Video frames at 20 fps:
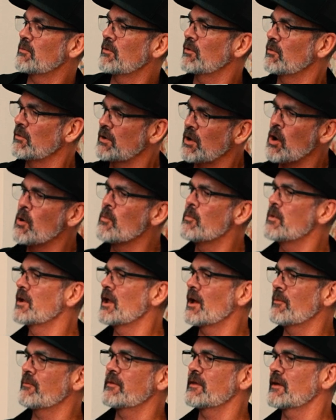would open
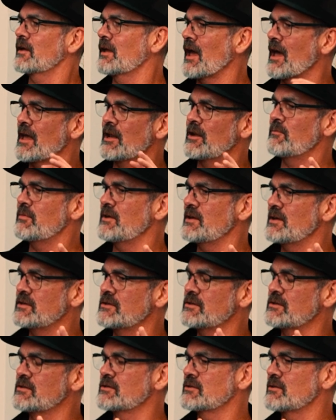up the
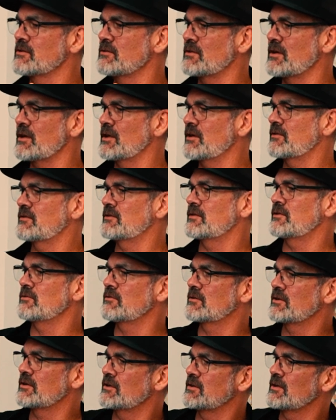canopies so that you
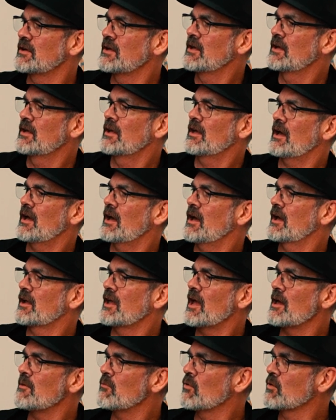could
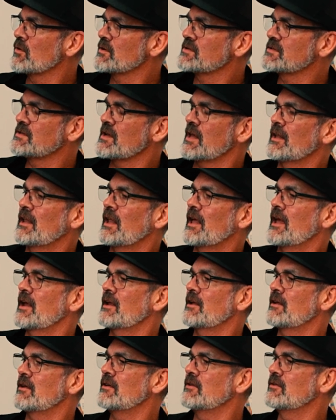get more sunlight
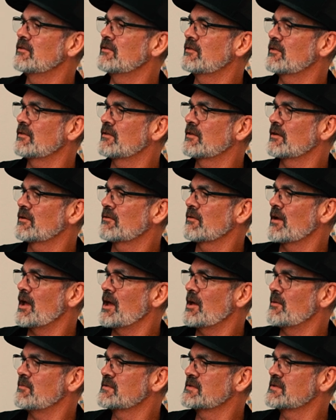into the
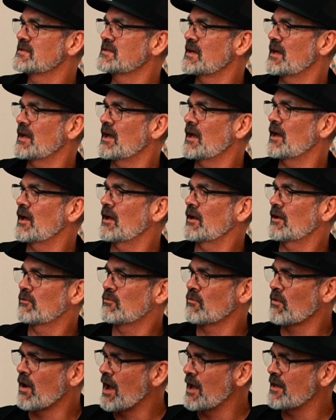grapes,
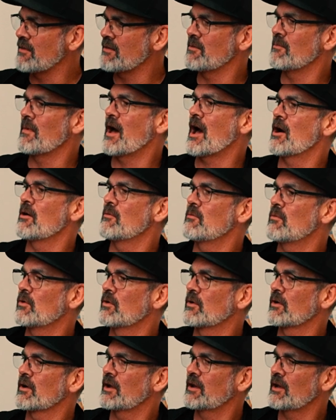dry them out
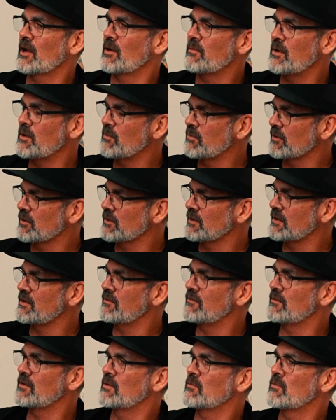more. And now people are
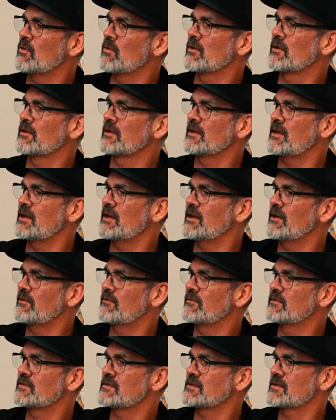leaving more
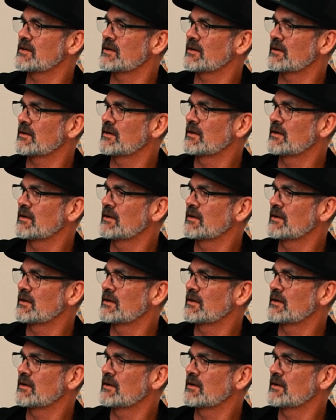leaves. They're